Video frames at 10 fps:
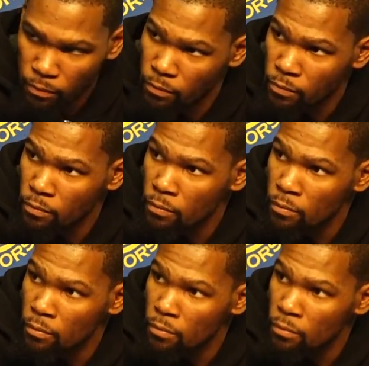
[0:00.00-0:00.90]

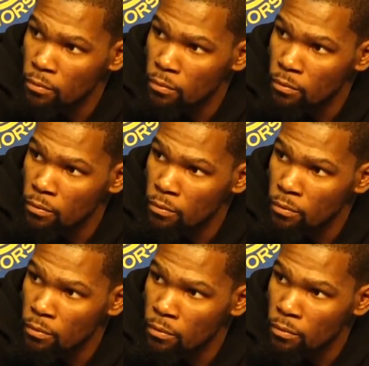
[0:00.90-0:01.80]

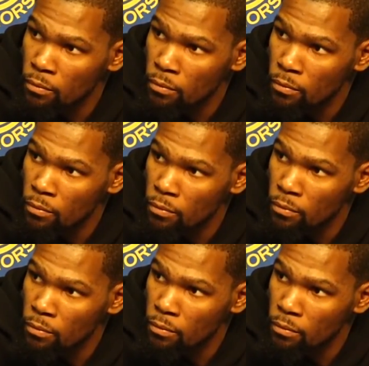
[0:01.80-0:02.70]

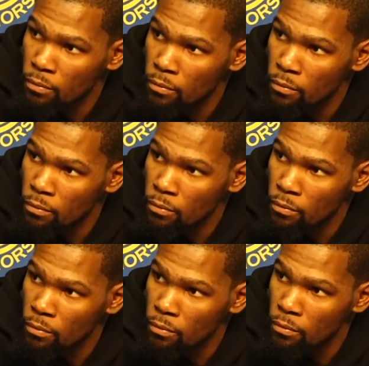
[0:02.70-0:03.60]

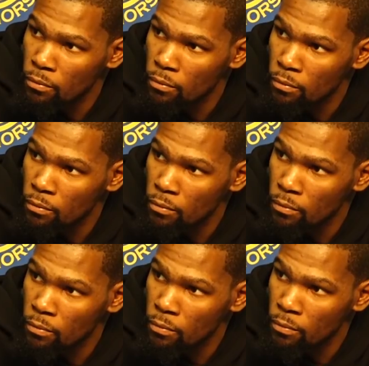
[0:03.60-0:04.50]

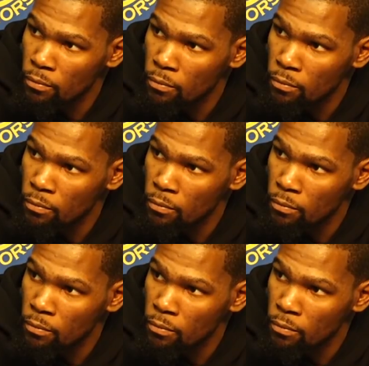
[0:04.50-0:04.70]
No one is speaking in this clip.